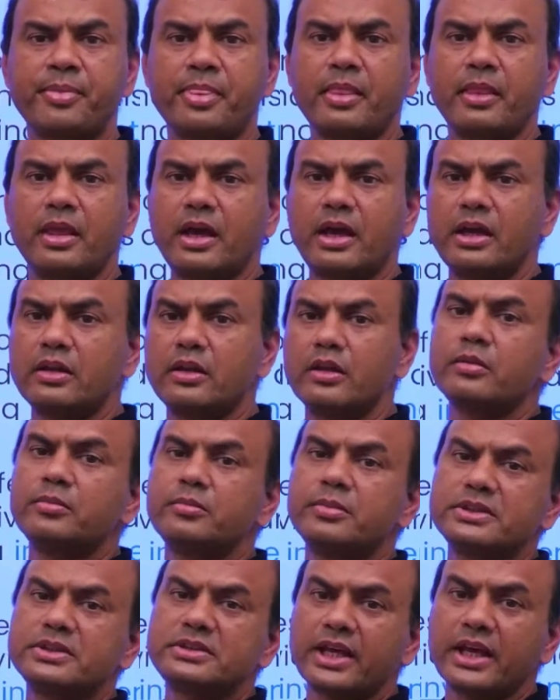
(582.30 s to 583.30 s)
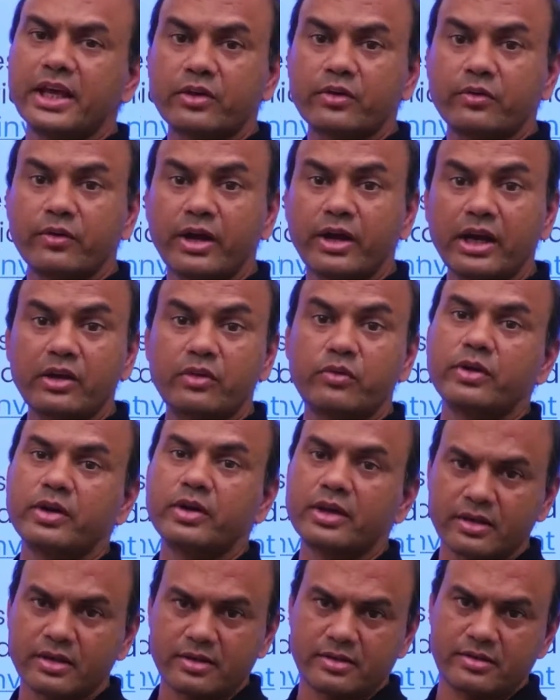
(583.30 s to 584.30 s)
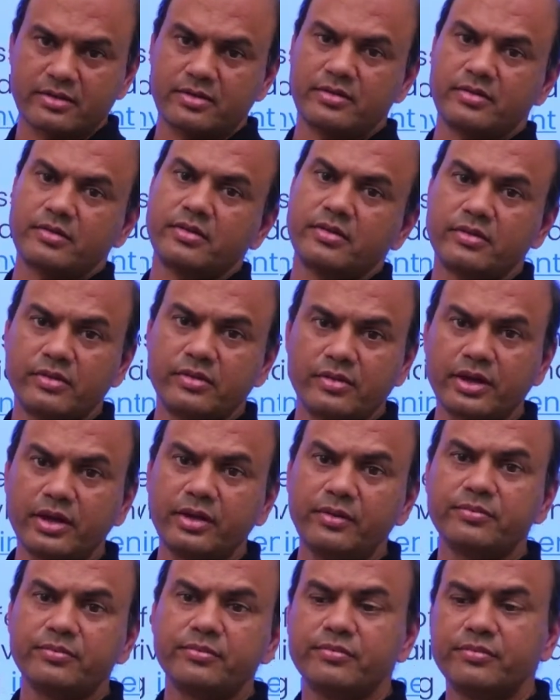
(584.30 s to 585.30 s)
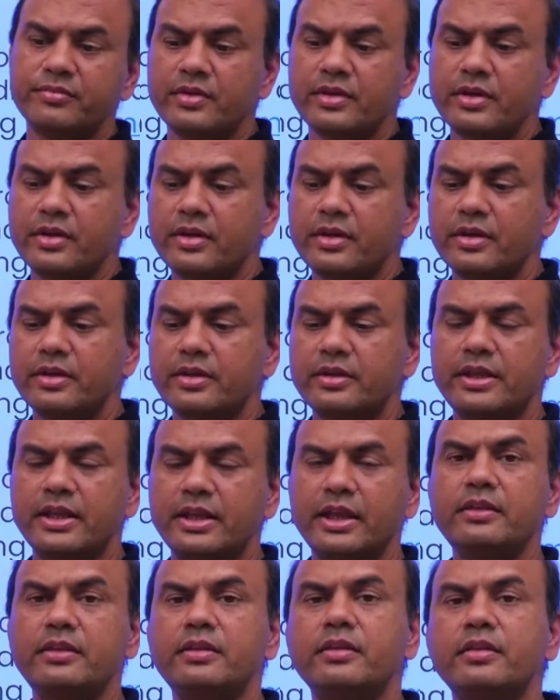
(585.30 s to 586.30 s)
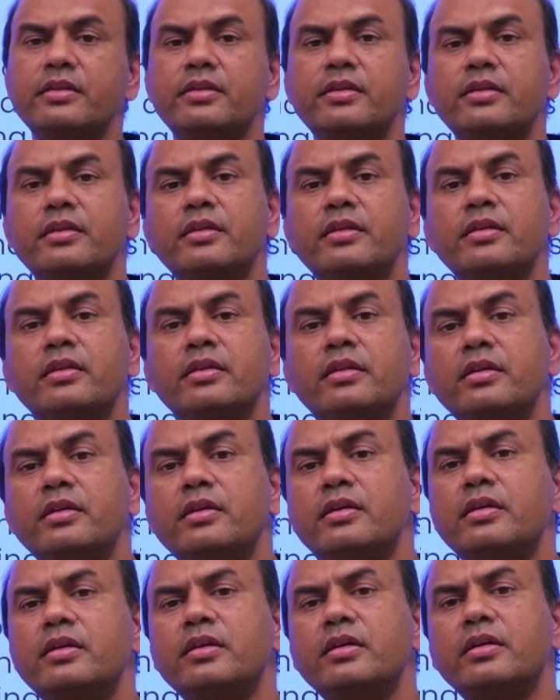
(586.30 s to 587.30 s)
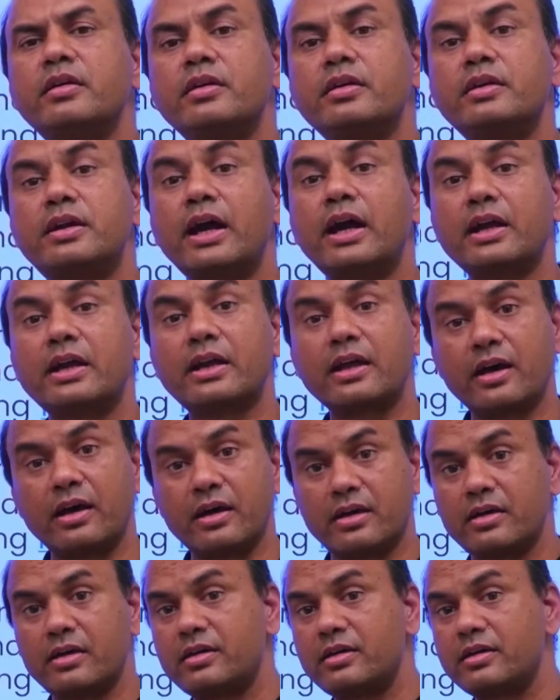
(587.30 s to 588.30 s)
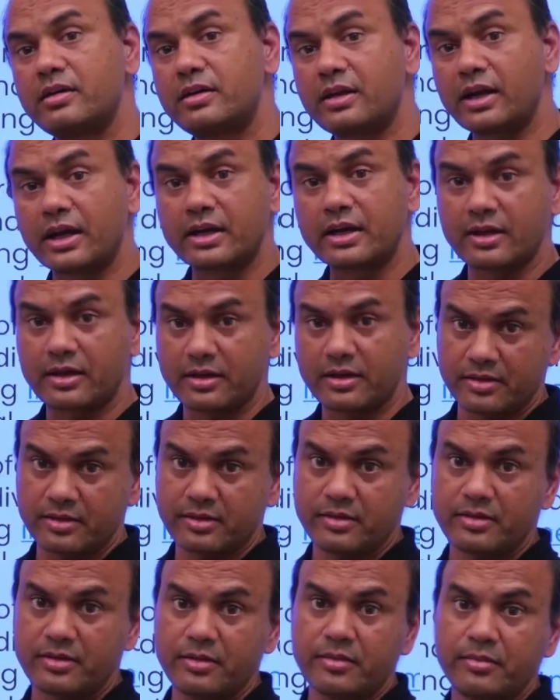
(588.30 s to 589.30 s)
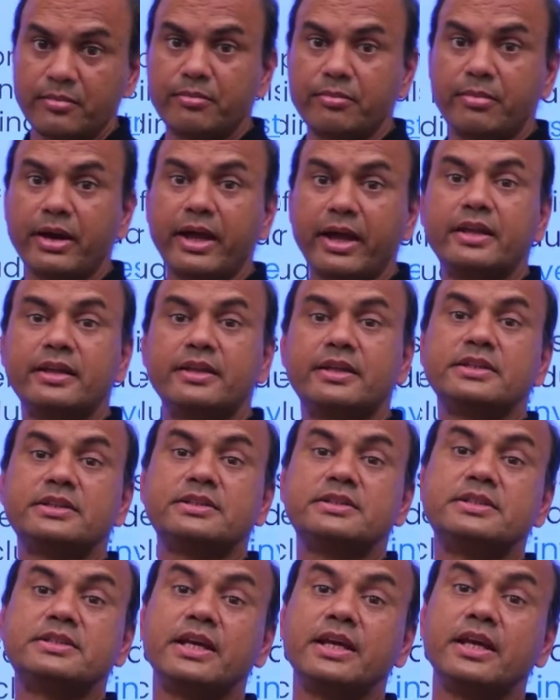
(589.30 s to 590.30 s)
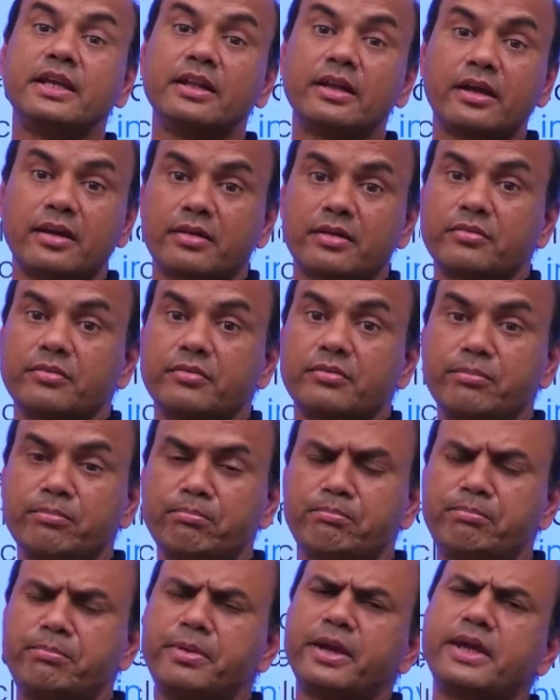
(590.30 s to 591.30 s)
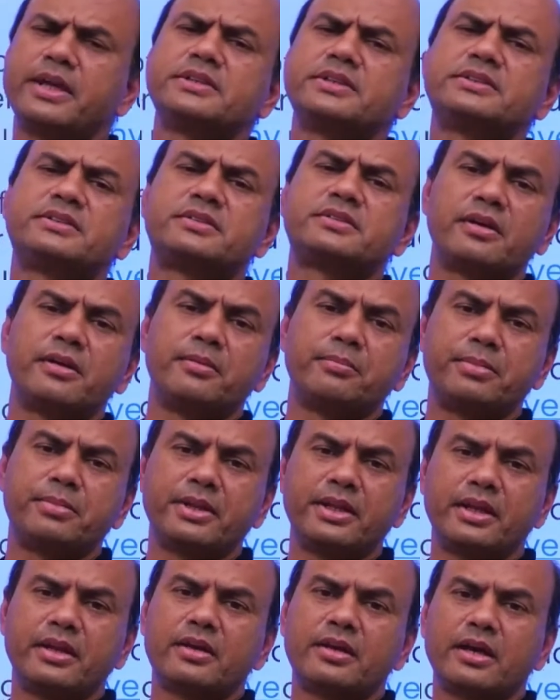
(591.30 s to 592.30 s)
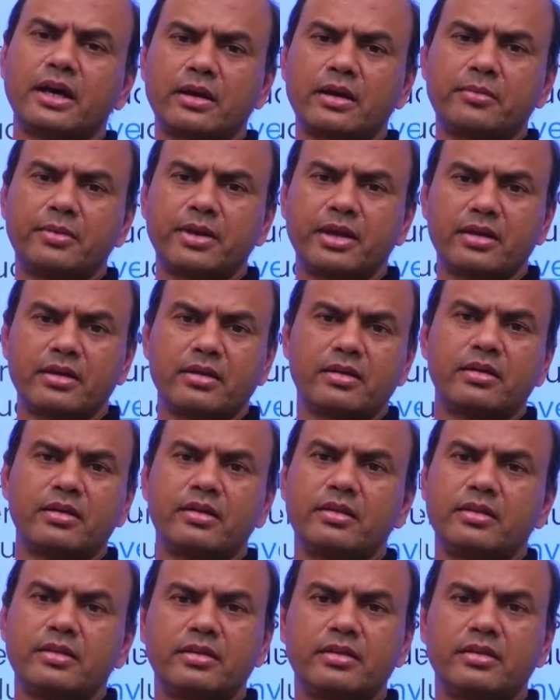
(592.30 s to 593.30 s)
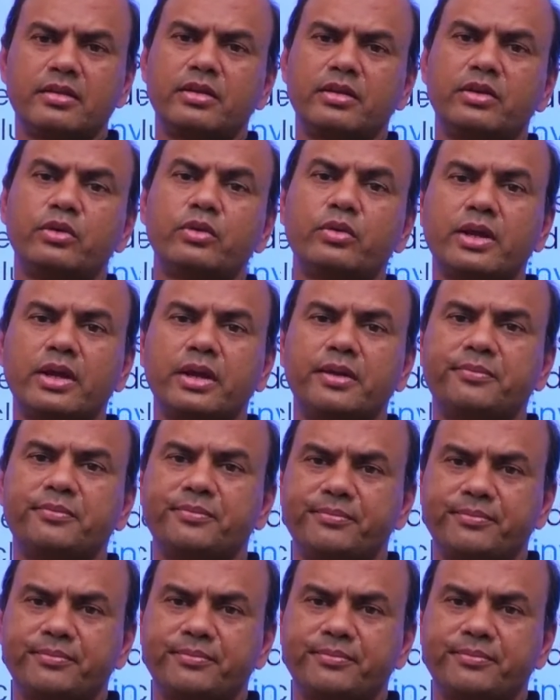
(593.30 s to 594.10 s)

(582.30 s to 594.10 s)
Elon Musk acquired Twitter. Okay. Then Tata buying this JLR, biggest company car maker in UK.